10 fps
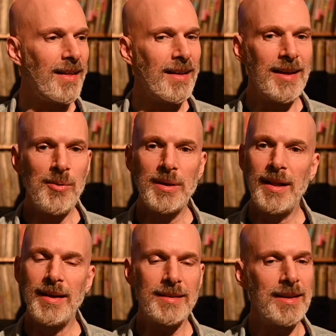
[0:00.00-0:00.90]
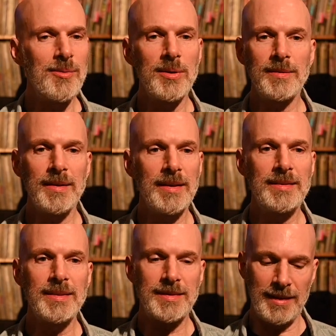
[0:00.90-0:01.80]
Uh, they were like they were uh,
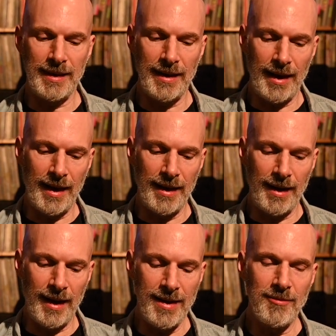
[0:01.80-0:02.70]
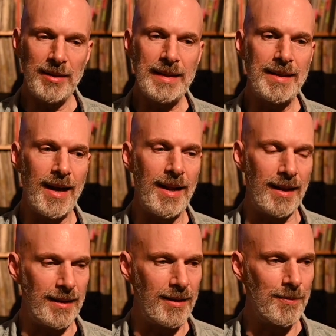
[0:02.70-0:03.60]
just I didn't really get
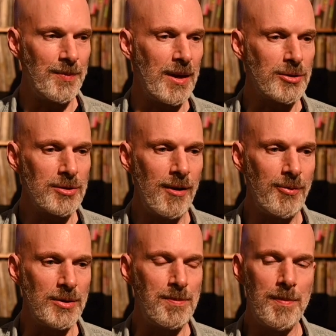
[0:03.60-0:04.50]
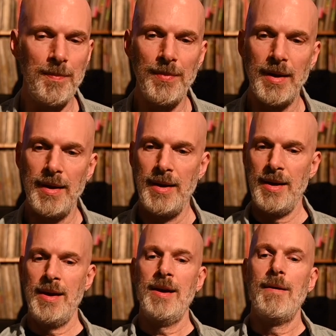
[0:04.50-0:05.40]
it. Their their stuff was
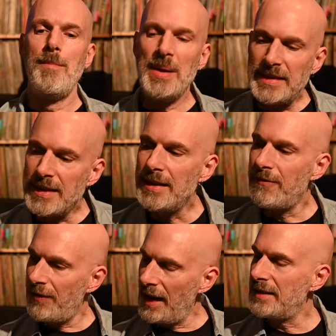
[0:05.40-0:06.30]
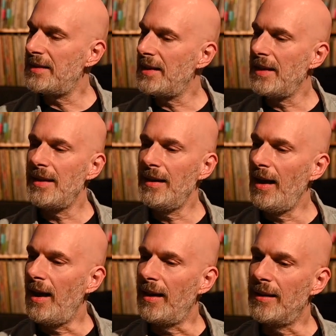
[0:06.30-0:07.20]
busy and fancy,
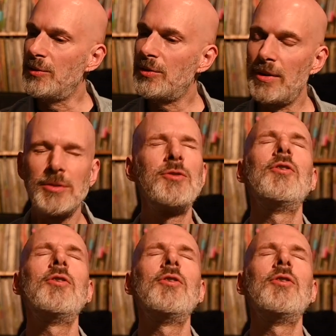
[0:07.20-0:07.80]
and there's there's